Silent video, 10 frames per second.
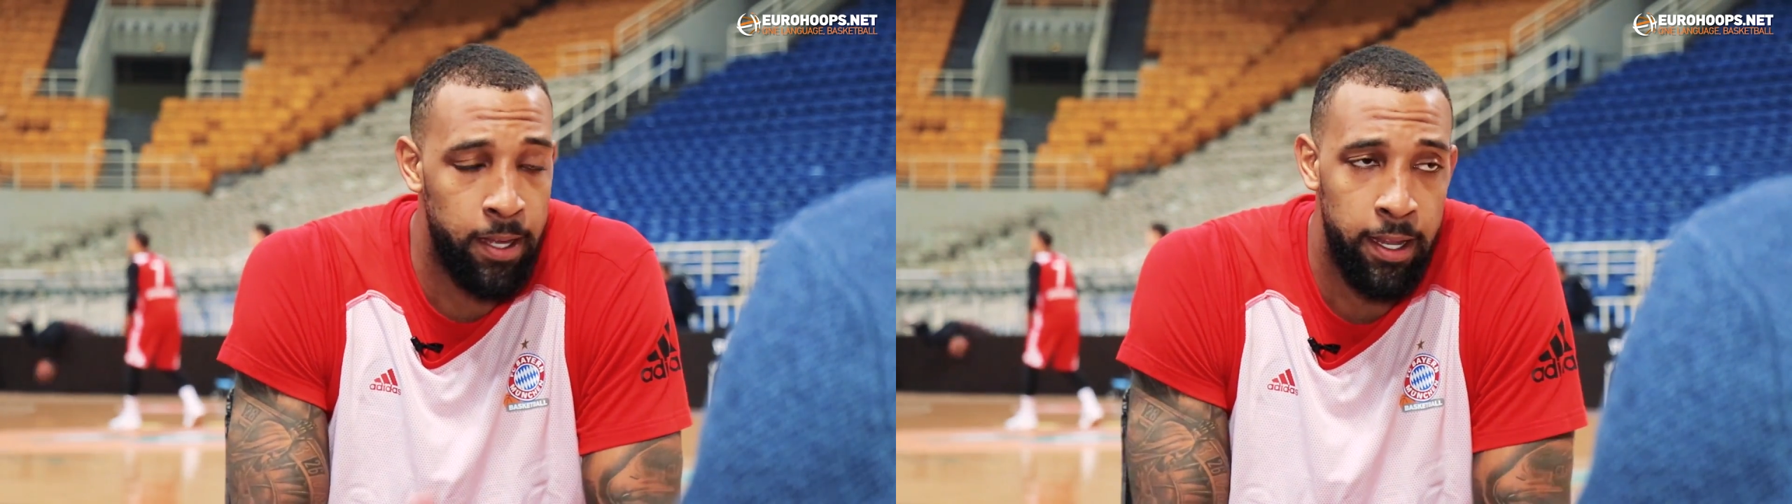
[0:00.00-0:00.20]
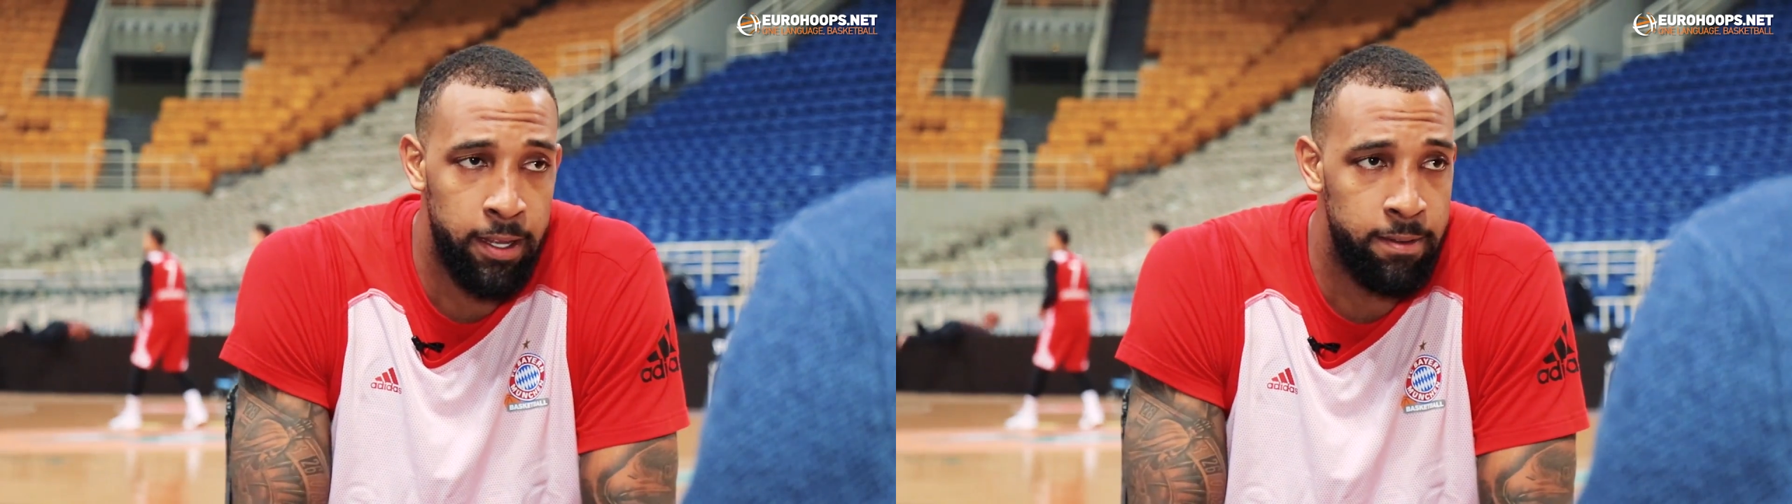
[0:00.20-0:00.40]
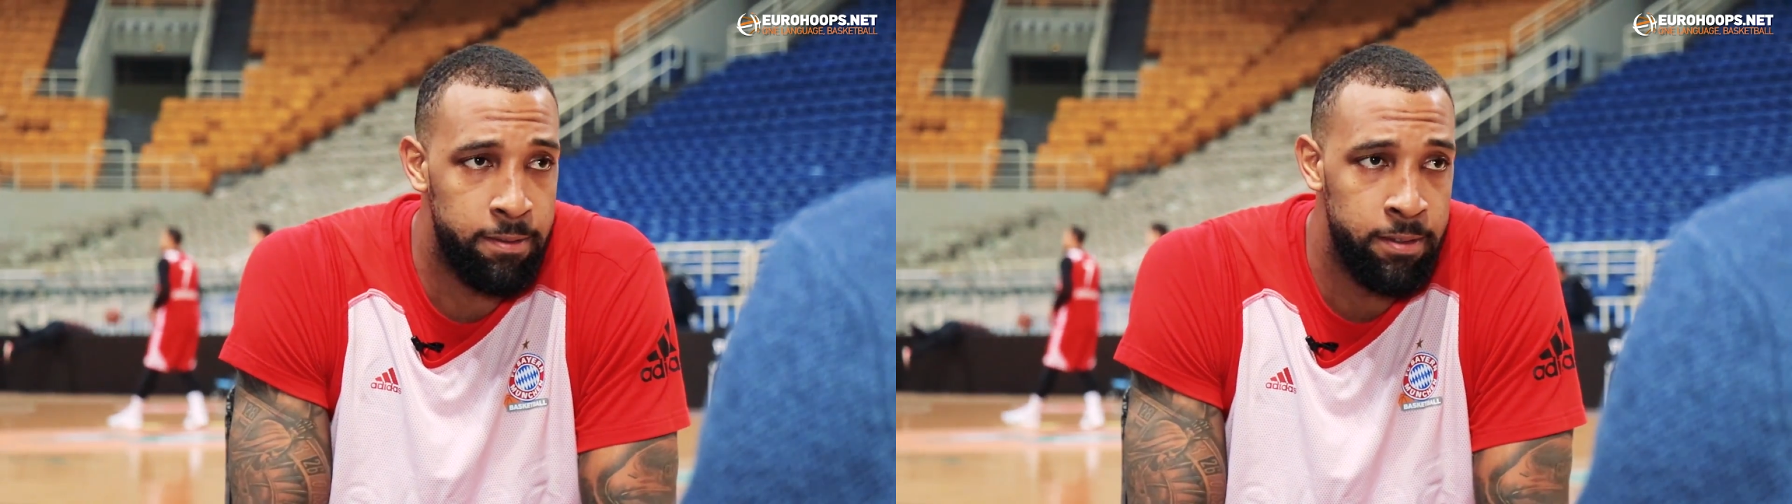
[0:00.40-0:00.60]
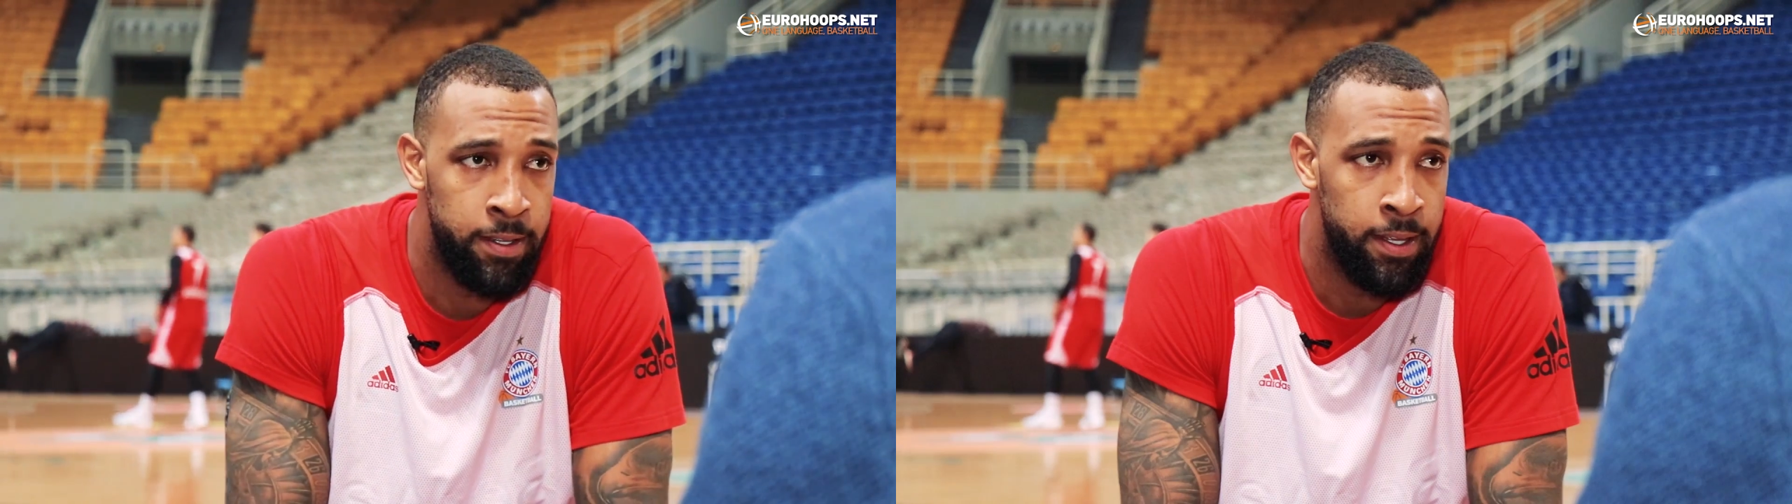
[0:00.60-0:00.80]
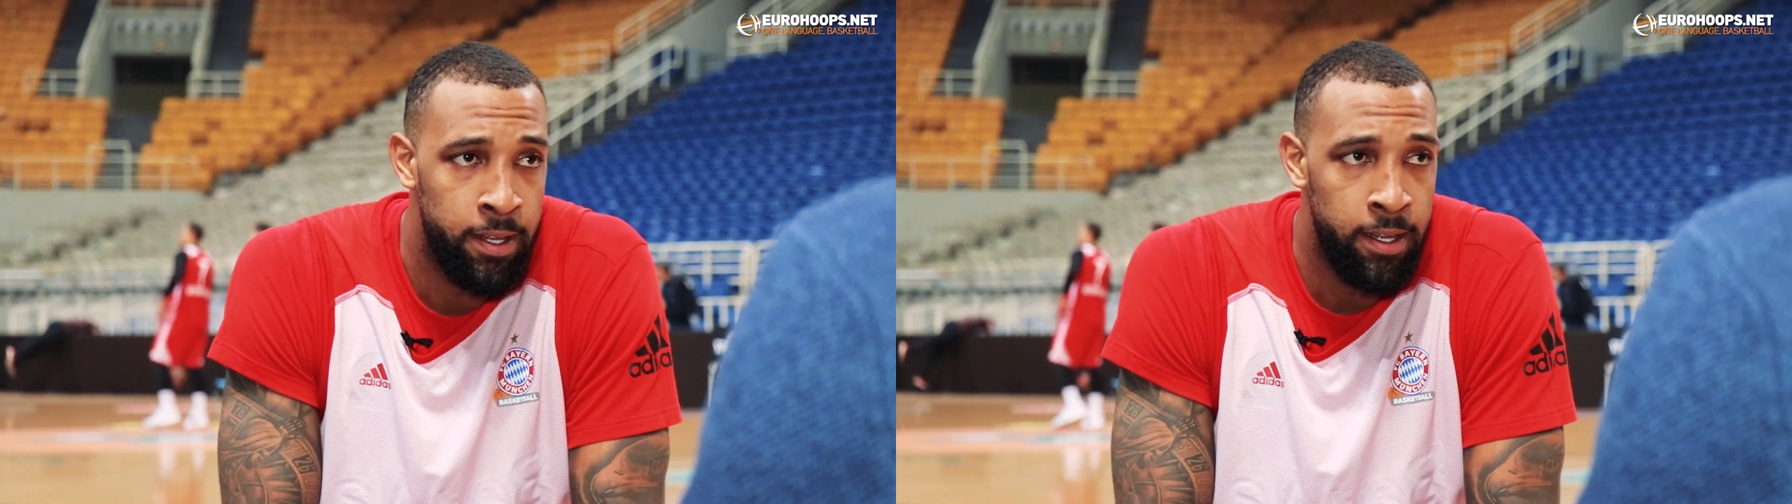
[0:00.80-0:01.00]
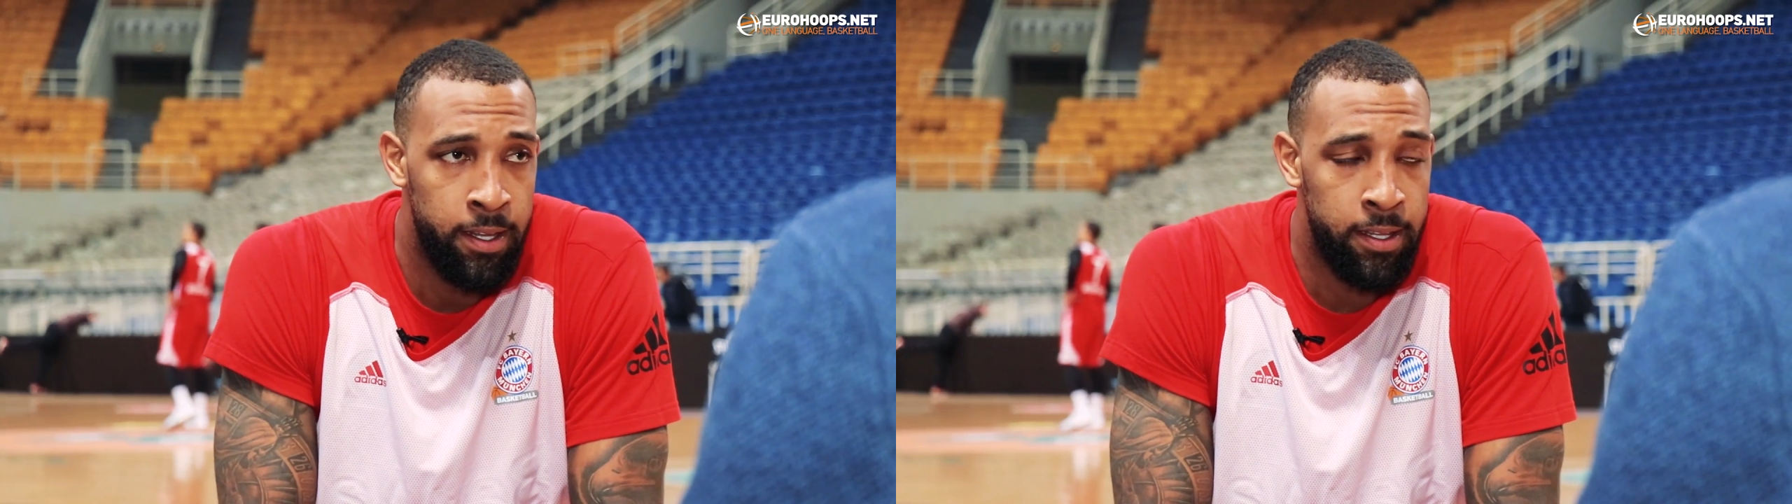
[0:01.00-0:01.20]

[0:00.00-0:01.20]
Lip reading: I love the